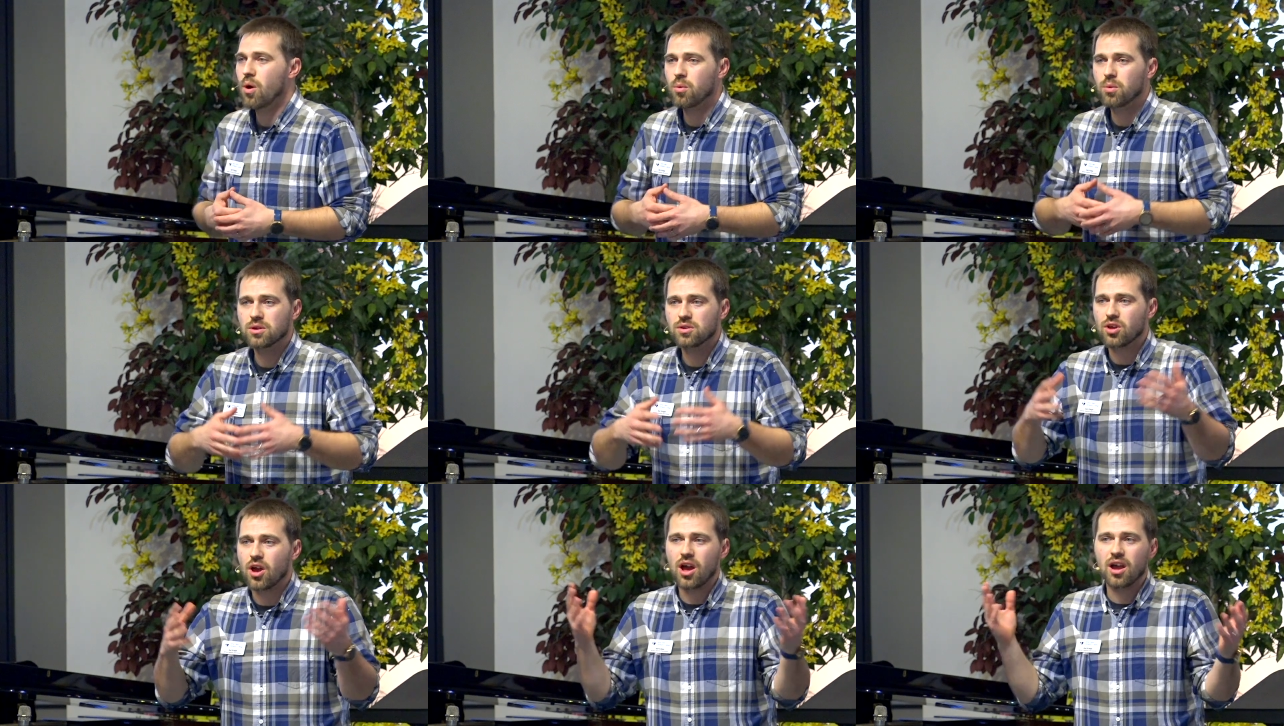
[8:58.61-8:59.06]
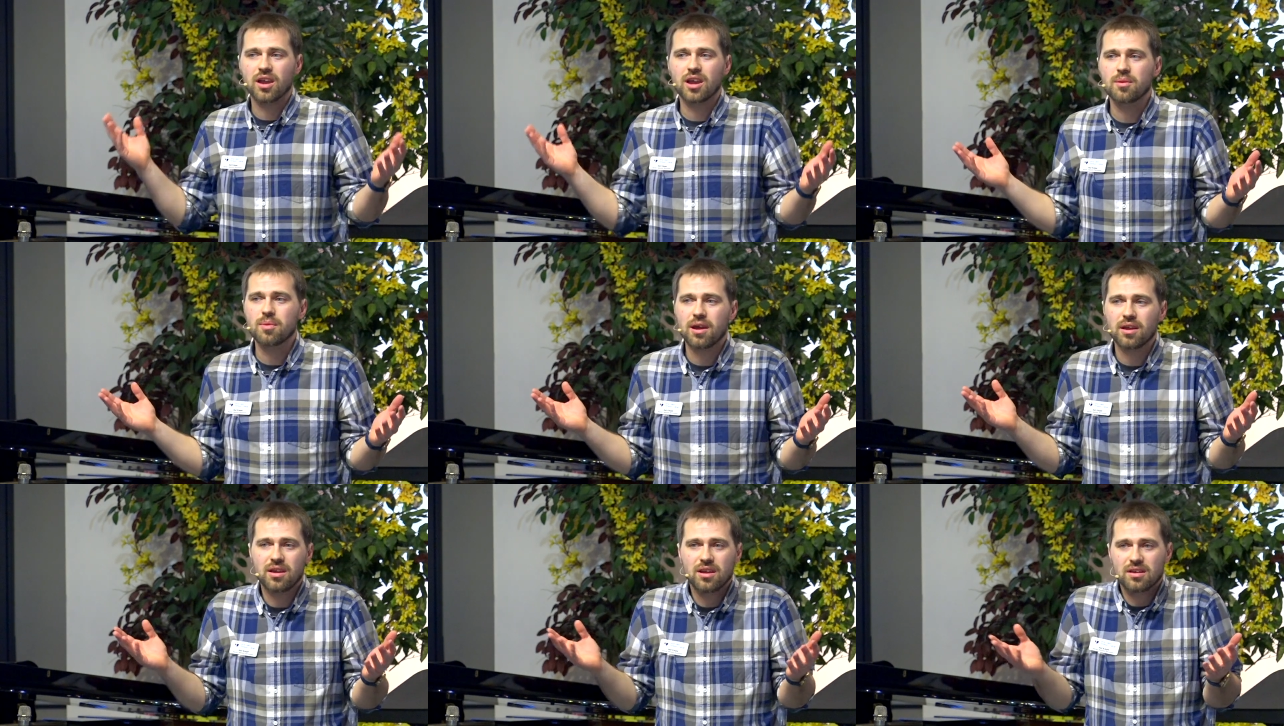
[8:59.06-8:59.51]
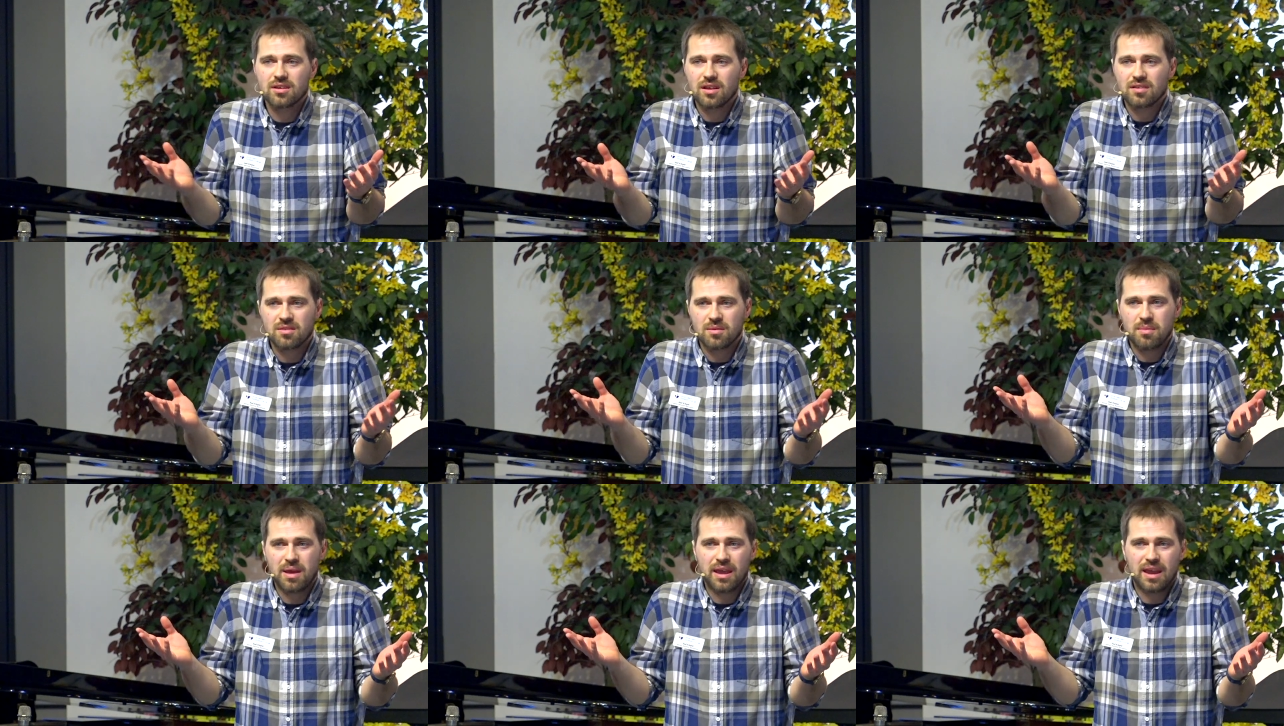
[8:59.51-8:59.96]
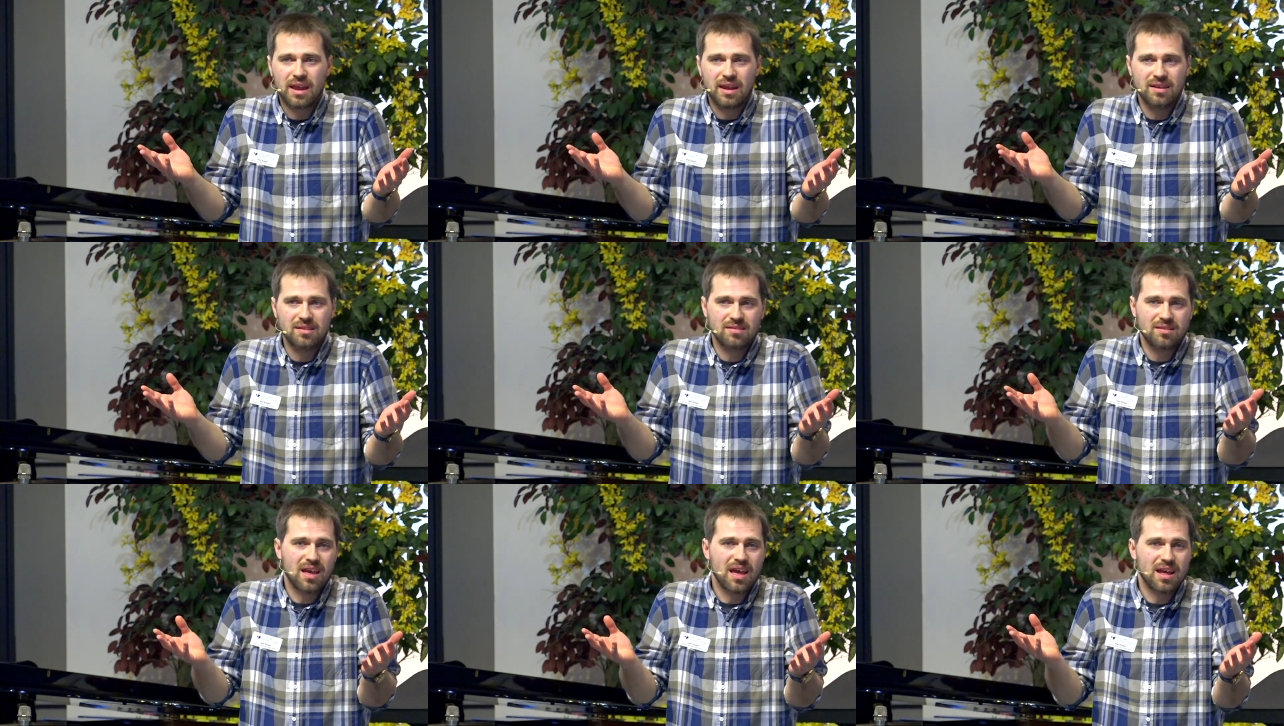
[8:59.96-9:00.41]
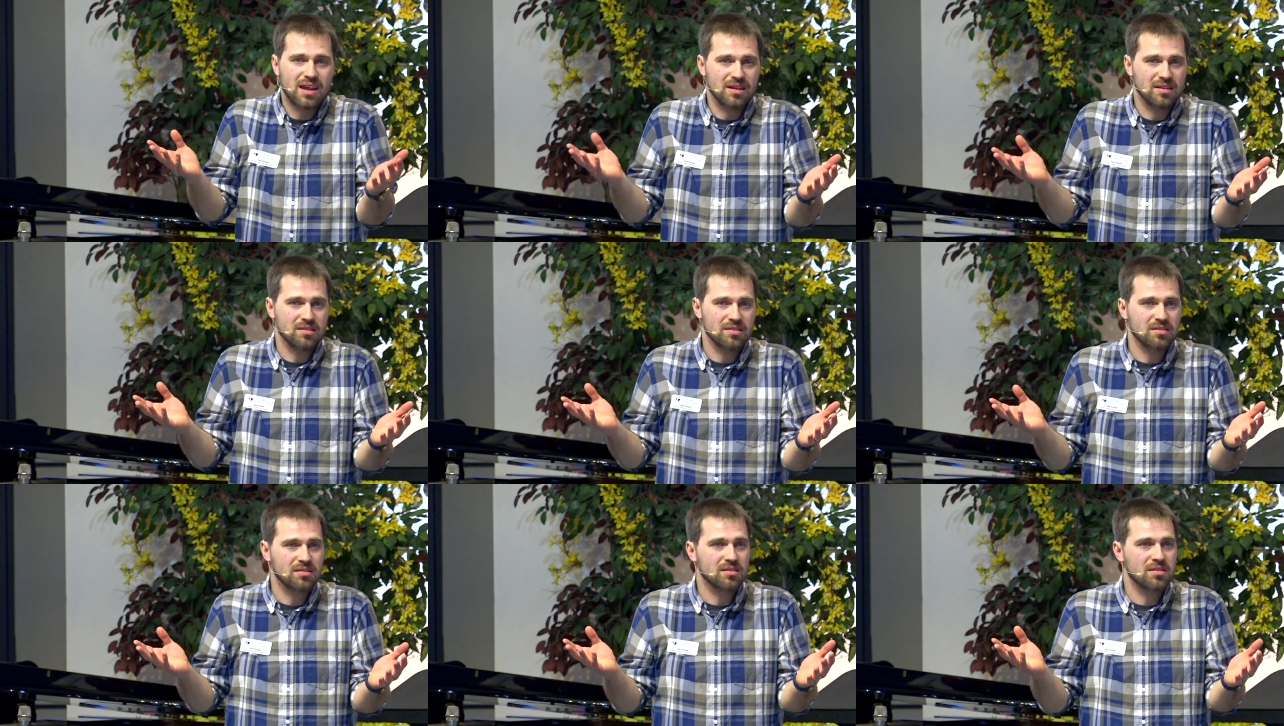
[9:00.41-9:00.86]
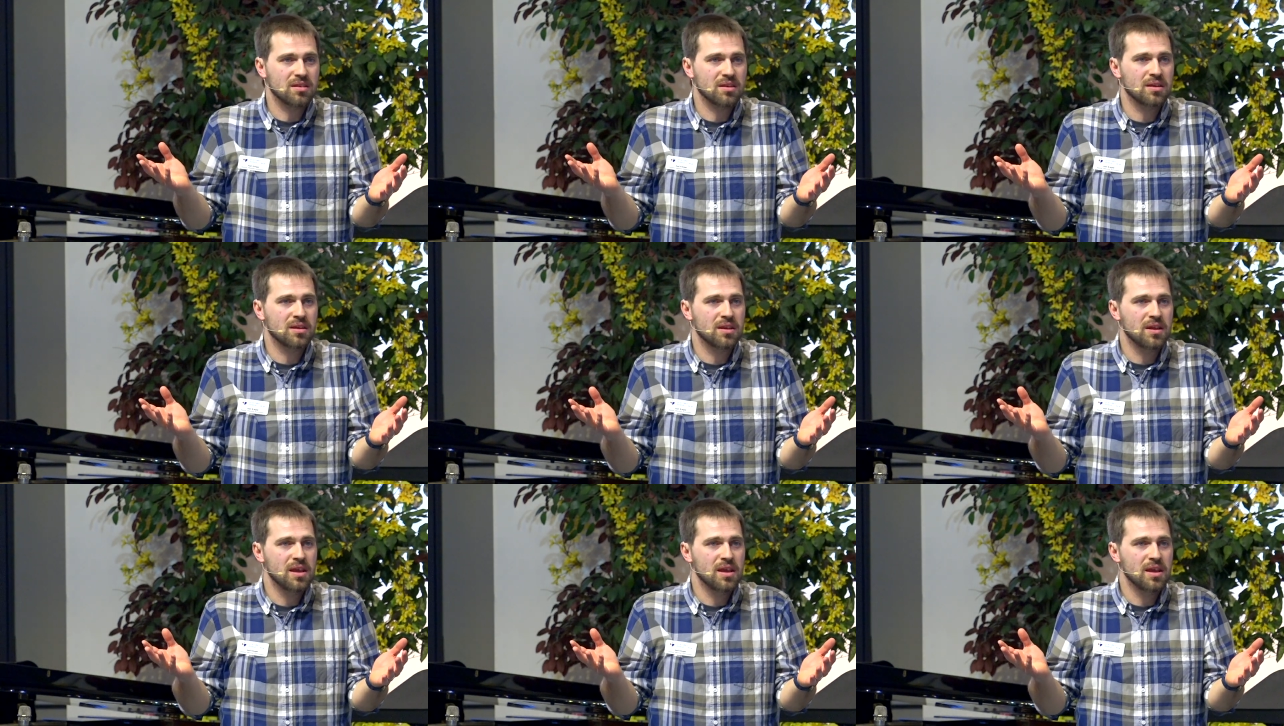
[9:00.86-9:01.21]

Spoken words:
what we're talking about here doesn't make any sense.